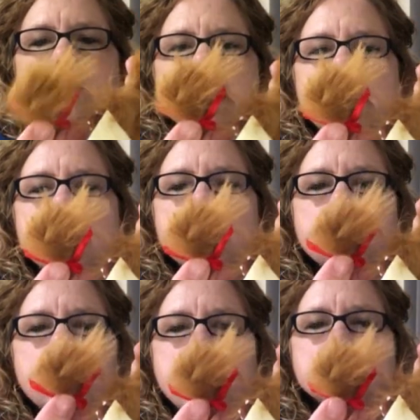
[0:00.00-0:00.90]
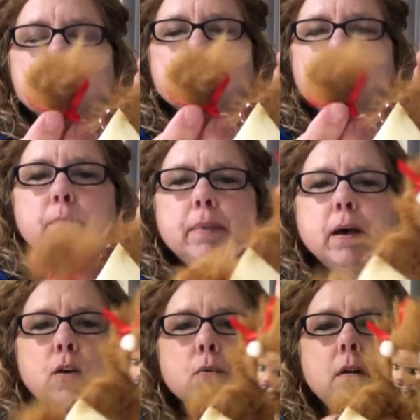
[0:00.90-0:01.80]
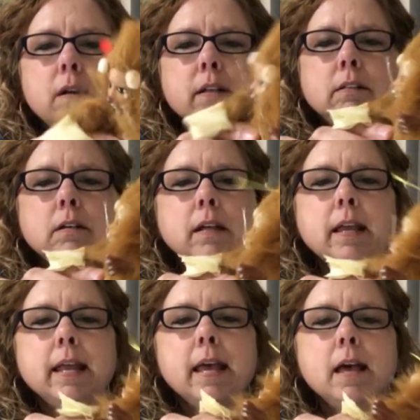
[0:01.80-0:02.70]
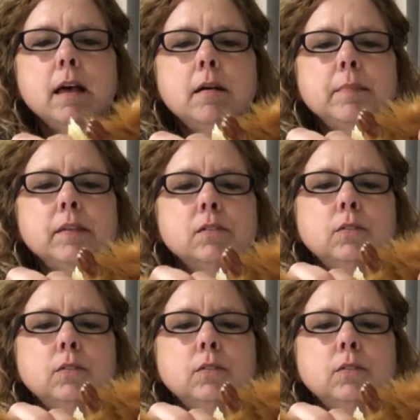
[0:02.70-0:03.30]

tail has the little bow on it. Look at him, he's